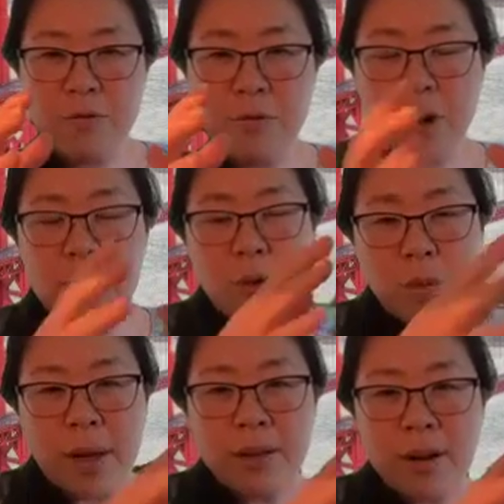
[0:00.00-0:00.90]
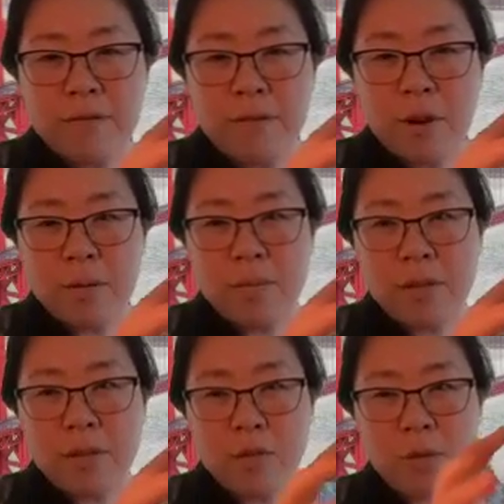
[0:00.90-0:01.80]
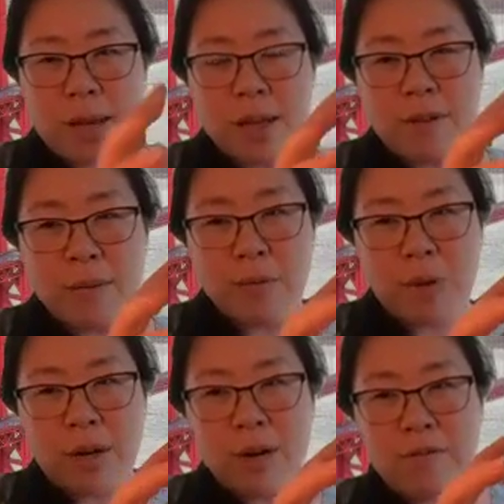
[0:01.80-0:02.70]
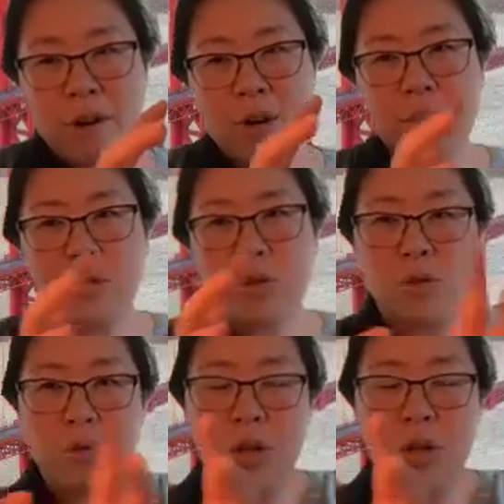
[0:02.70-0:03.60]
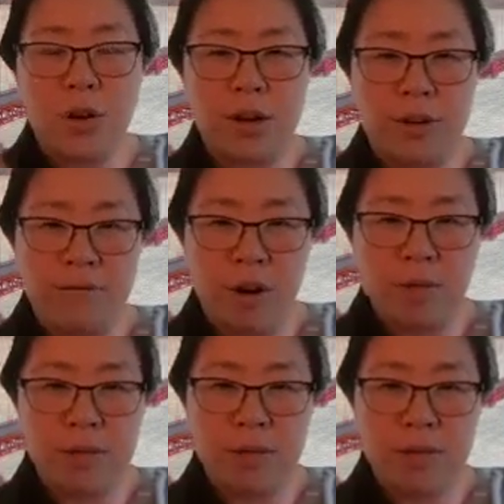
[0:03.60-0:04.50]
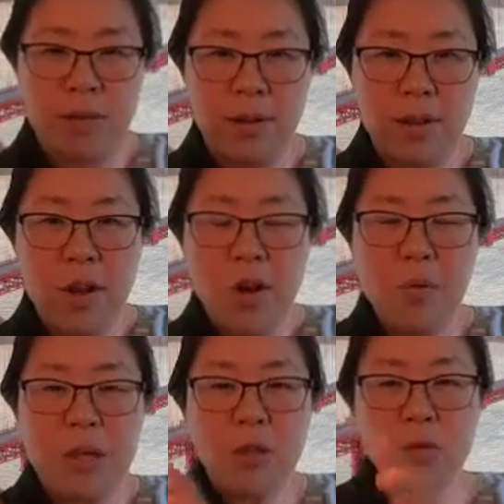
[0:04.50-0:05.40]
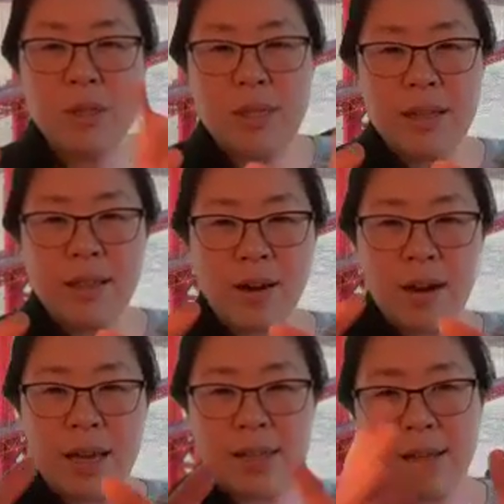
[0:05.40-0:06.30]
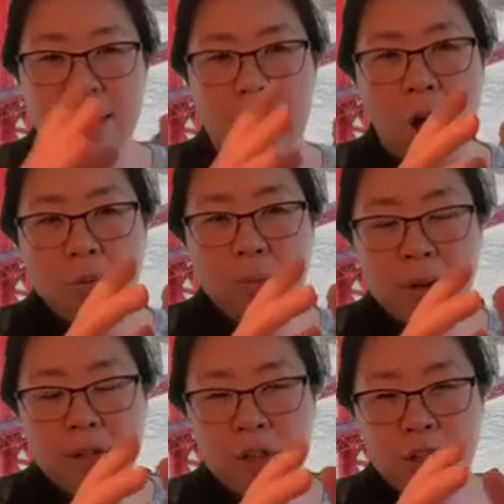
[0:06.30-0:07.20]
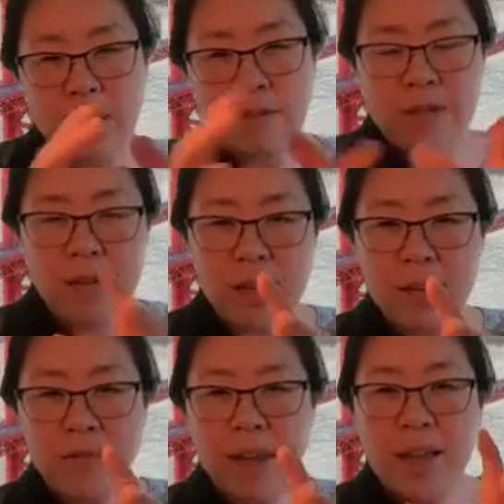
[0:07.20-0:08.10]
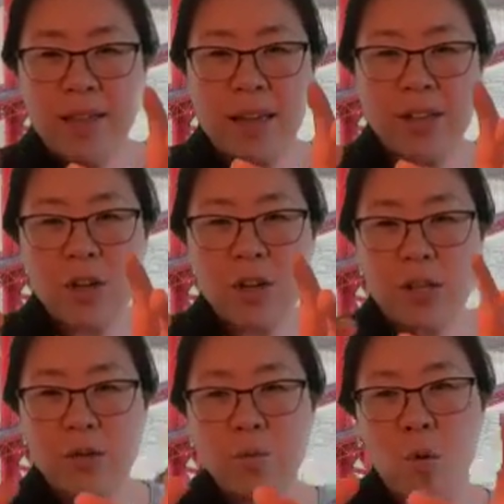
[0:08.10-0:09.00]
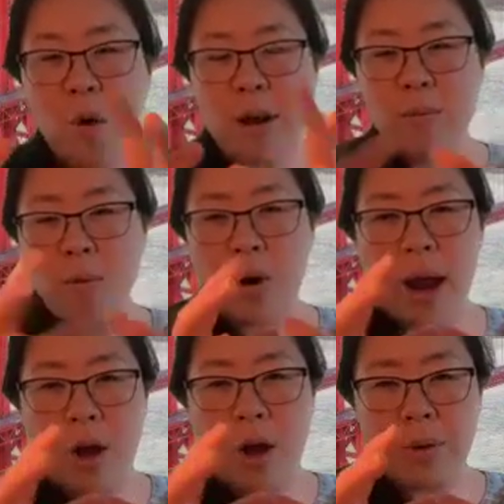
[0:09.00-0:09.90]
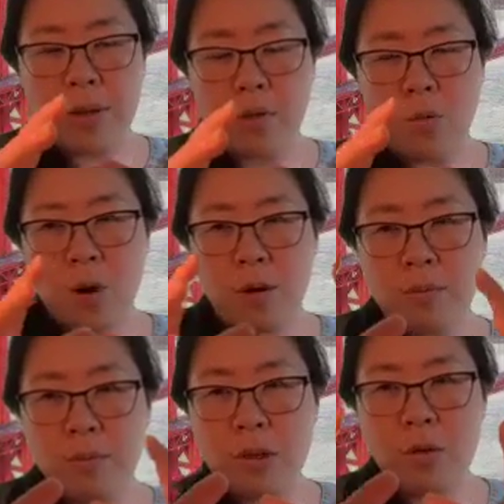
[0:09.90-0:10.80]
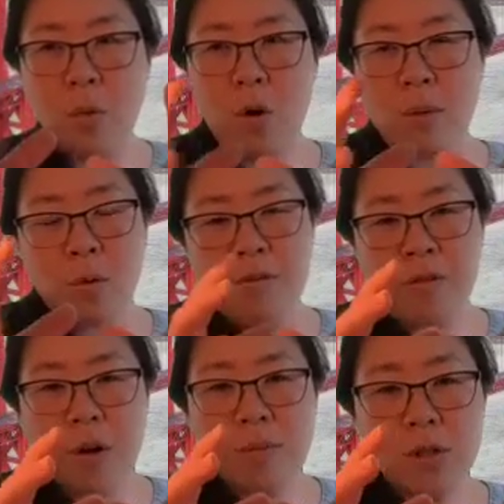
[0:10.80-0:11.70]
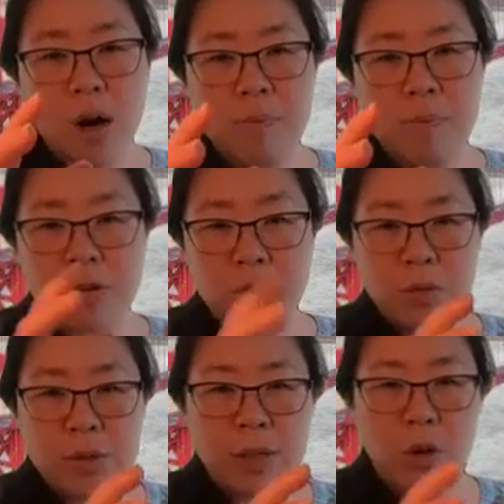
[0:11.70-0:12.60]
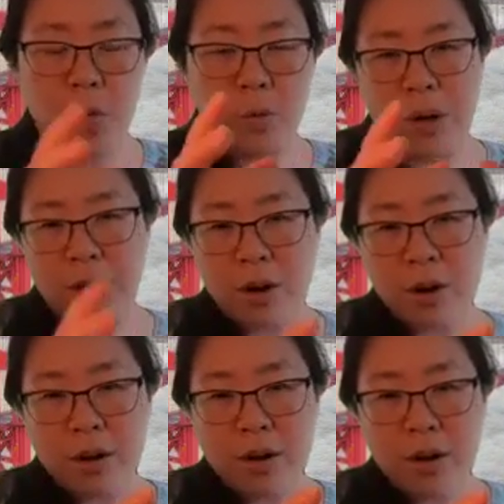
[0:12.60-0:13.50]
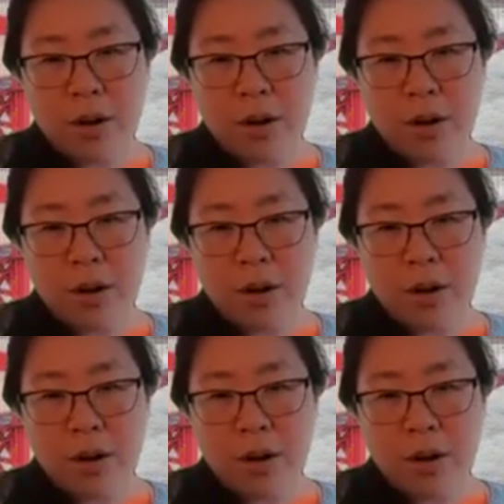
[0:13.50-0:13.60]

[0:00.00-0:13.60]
for the greener firms, ranking from greener firms to the dirtier firms. We do see there is an output shifting, that there's this more and more output where more and more firms are producing greener